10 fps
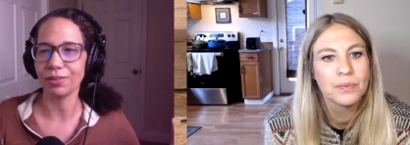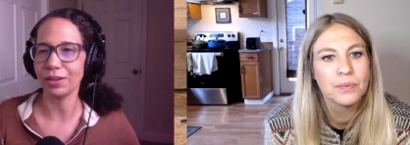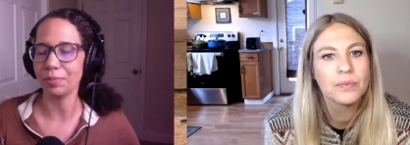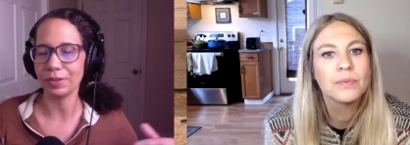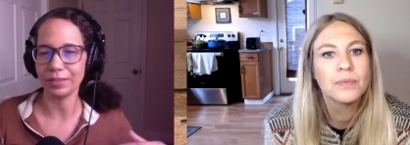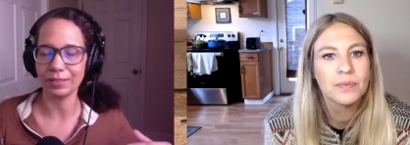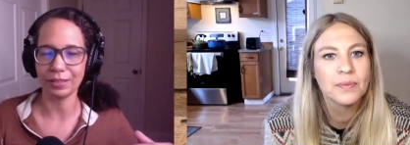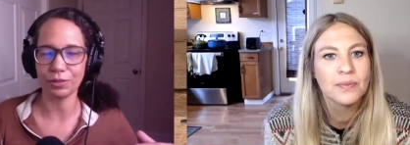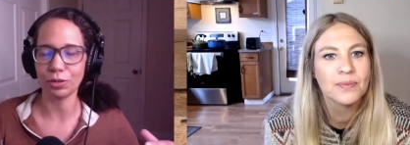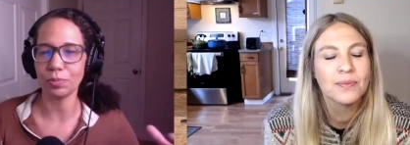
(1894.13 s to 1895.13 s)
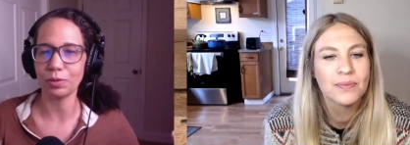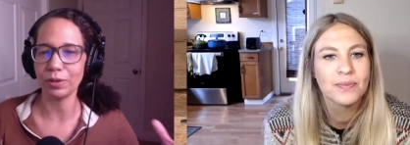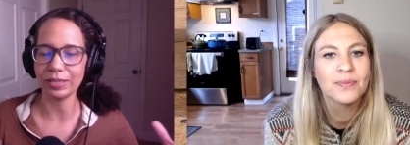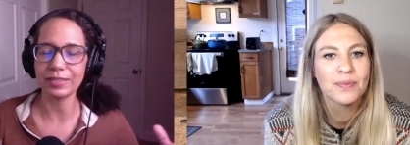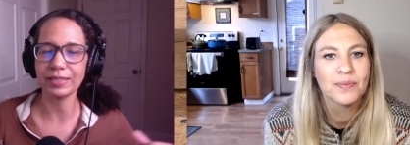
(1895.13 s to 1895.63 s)
Speaker 1: up in the group, but
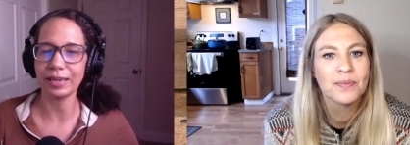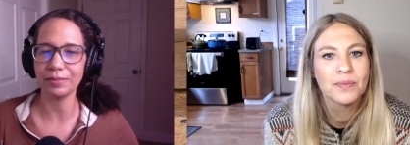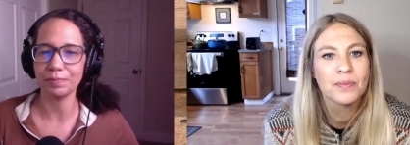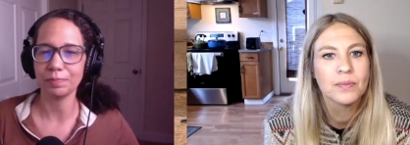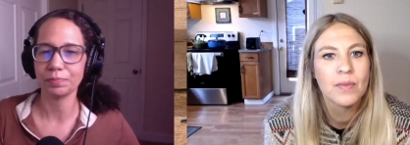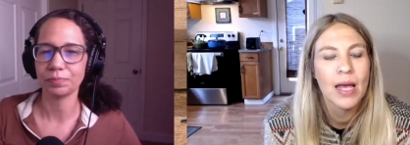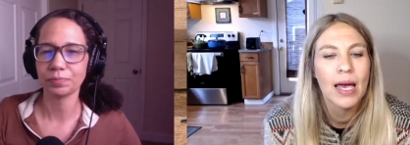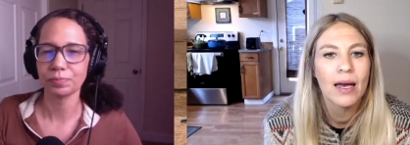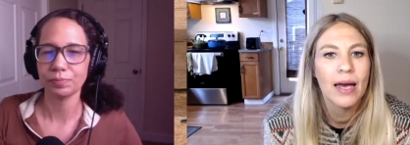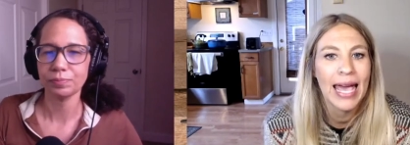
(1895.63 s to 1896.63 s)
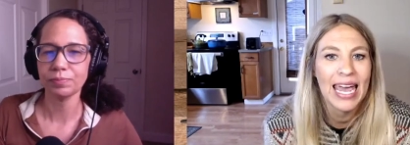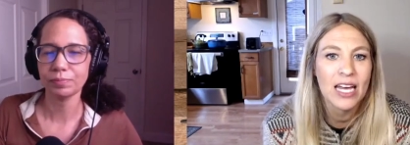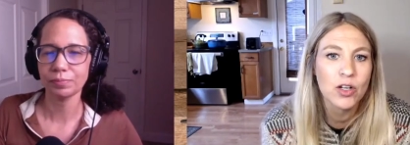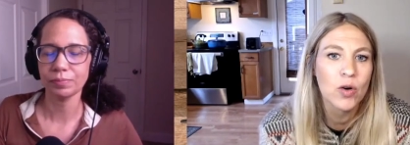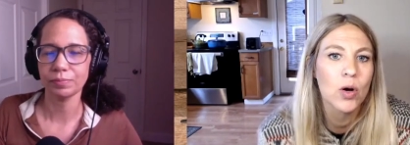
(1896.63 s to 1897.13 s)
what is it again?
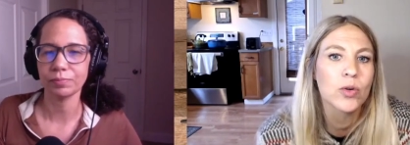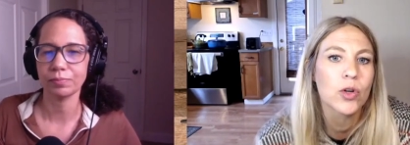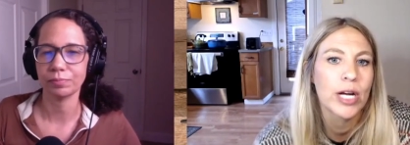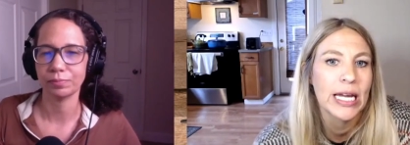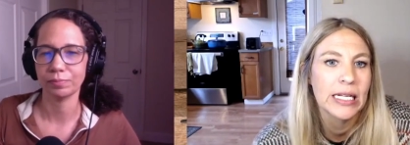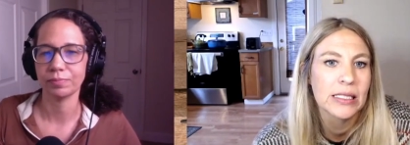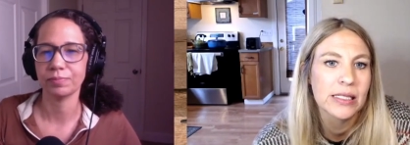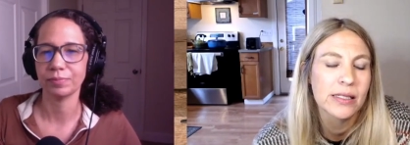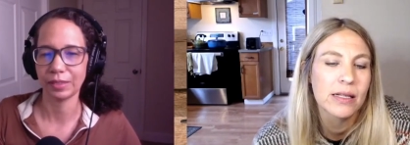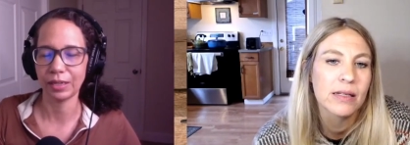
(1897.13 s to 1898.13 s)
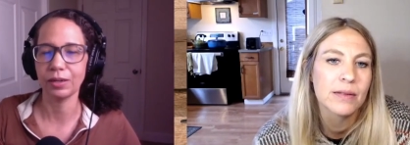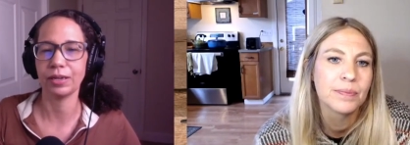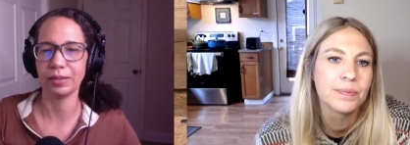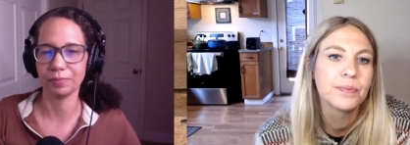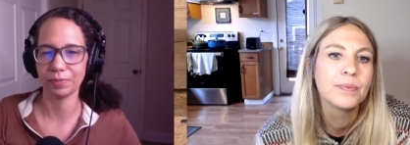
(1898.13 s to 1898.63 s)
hand grown greens.
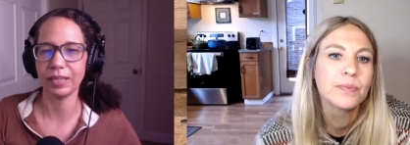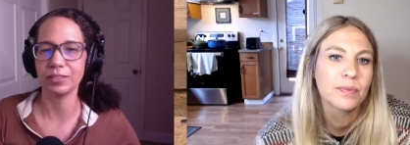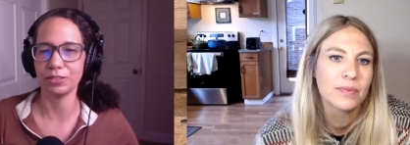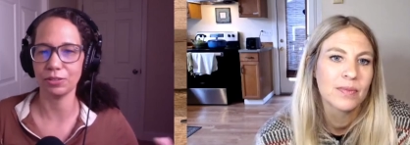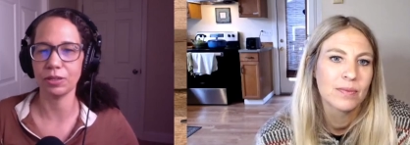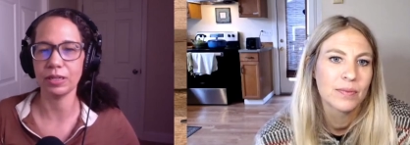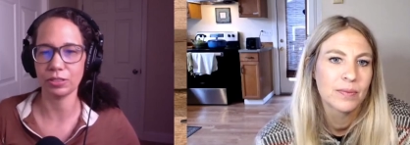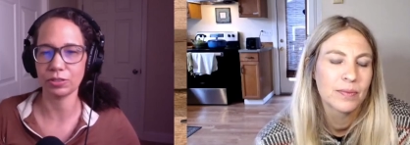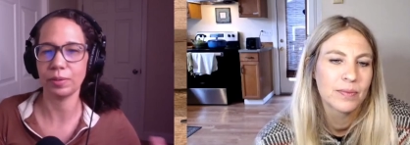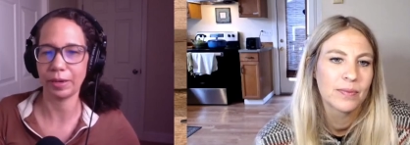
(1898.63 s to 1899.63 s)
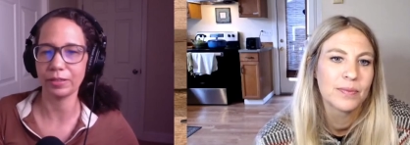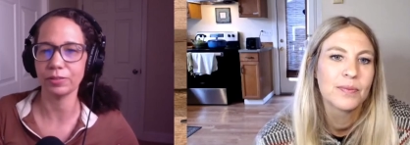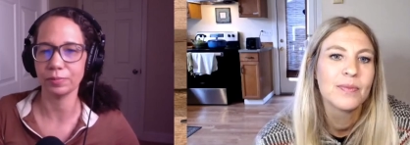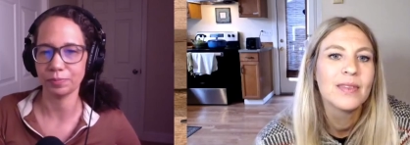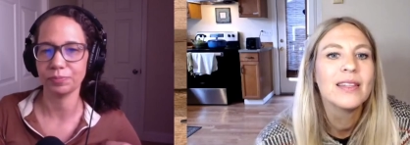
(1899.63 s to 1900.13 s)
Okay, that's your Instagram
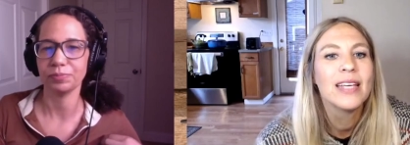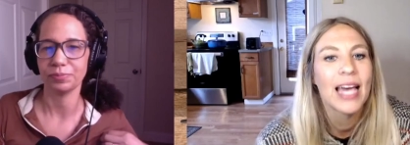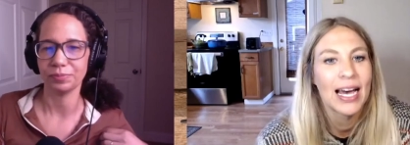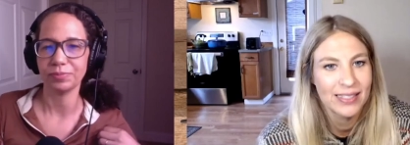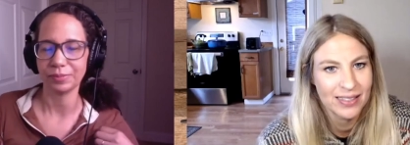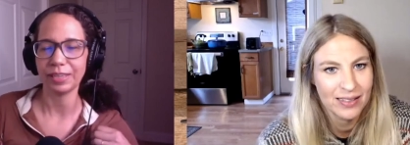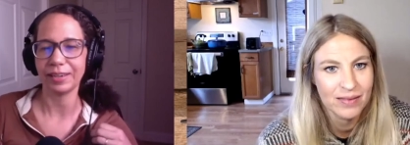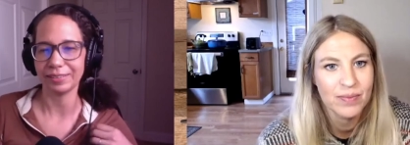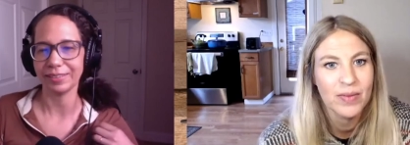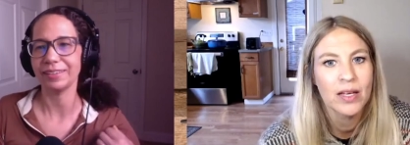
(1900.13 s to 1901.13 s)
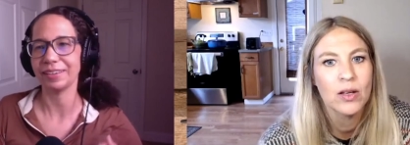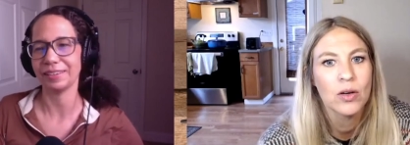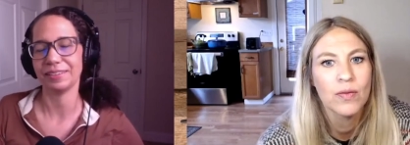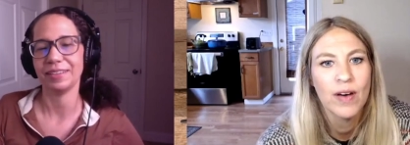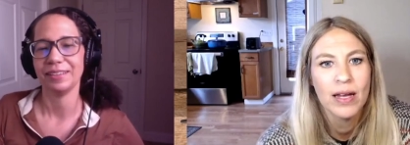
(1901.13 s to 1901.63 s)
handle.
Speaker 2: Yes. Yeah. Okay.
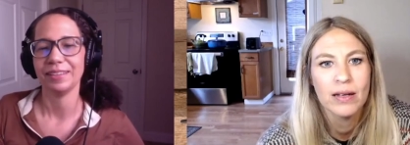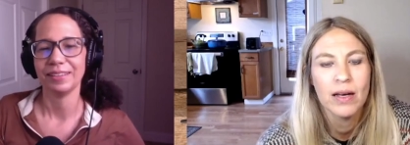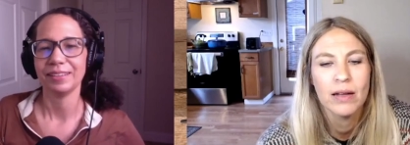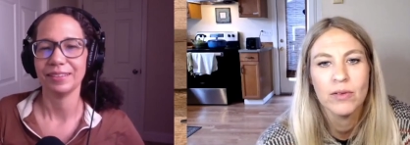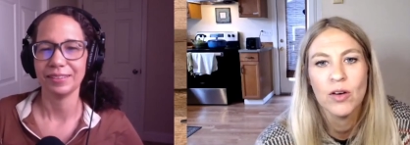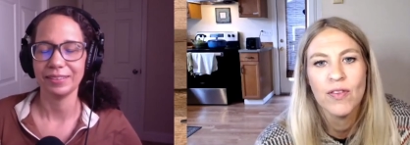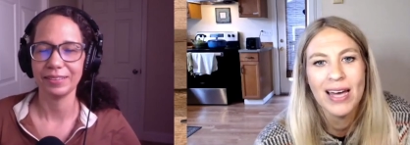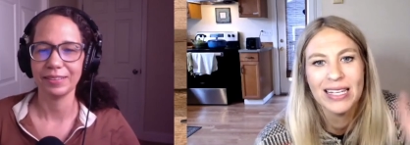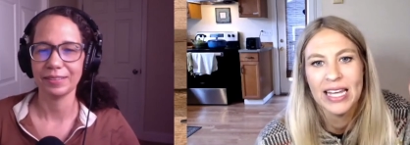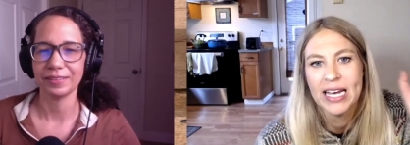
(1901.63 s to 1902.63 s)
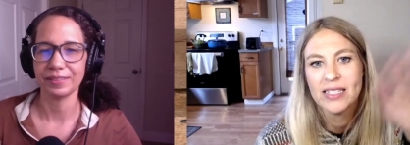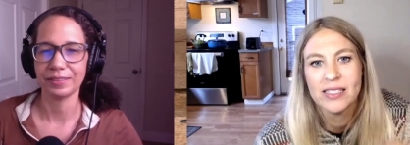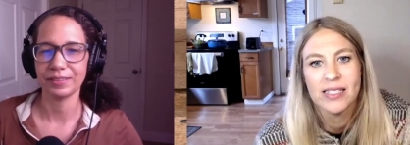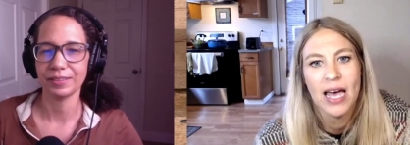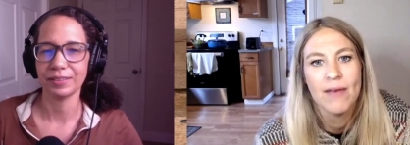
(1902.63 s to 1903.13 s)
You'll find you'll find
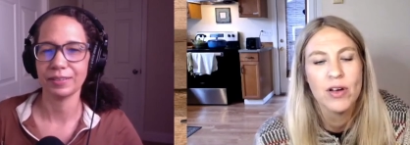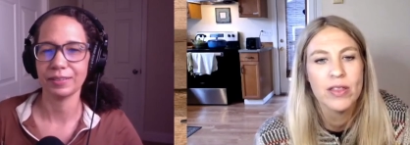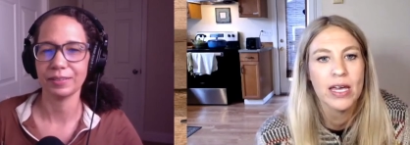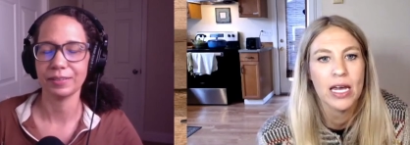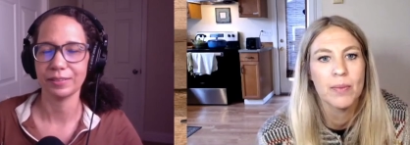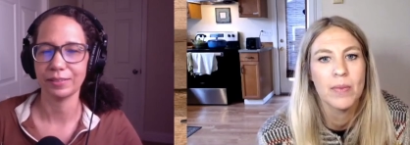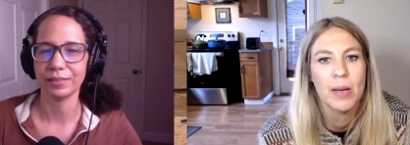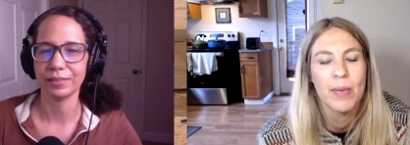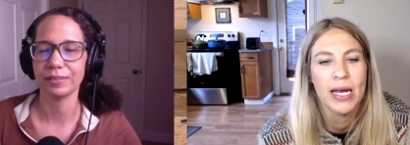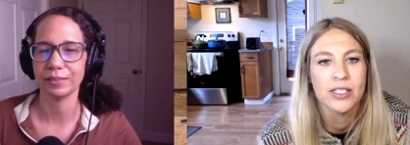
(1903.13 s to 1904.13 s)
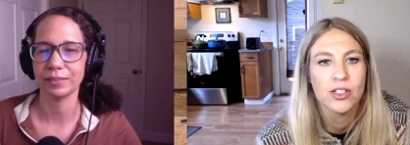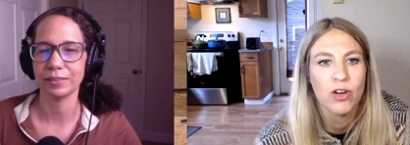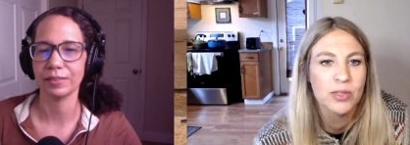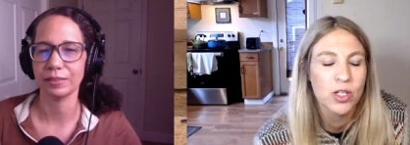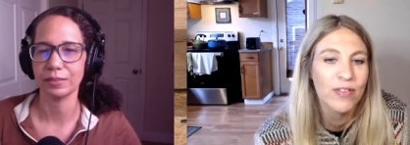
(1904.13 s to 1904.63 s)
links to everything in, in my
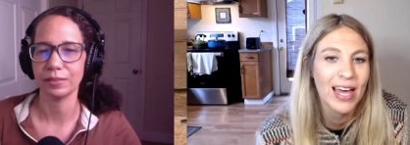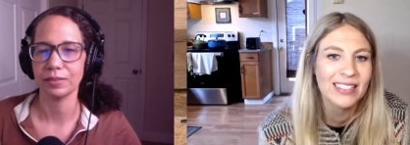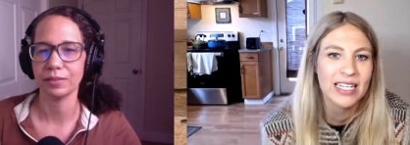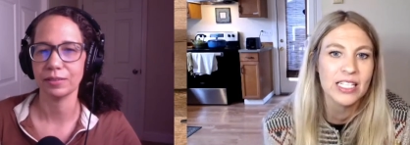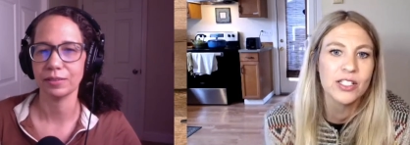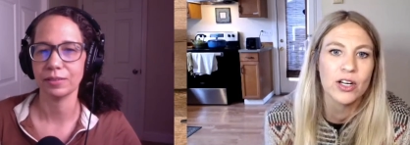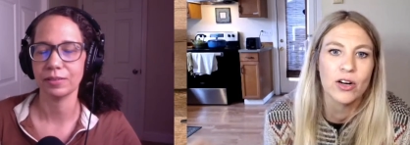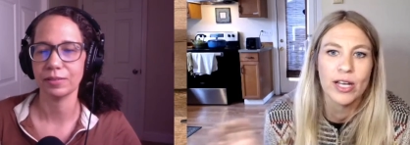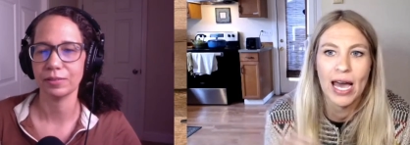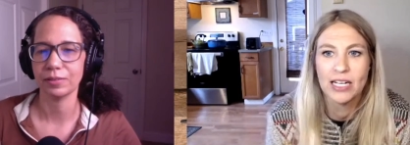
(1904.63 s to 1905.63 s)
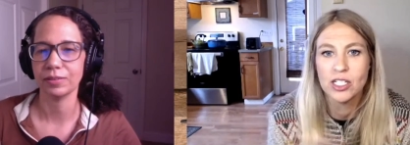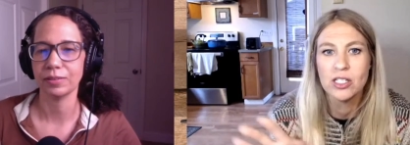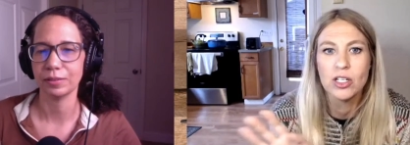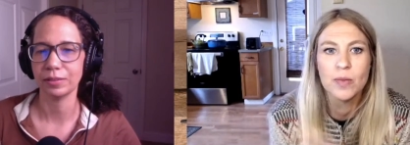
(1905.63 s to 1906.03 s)
Instagram. So if that's easier, yeah, just look